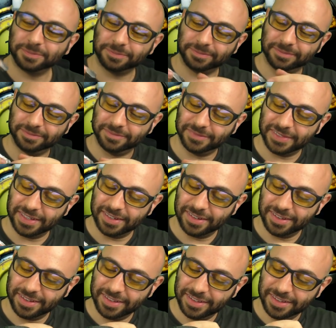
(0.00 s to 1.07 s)

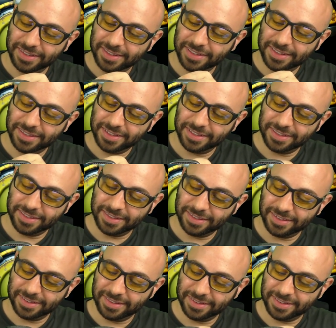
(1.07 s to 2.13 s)

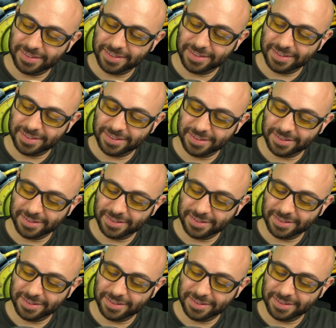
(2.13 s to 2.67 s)
No one is speaking in this clip.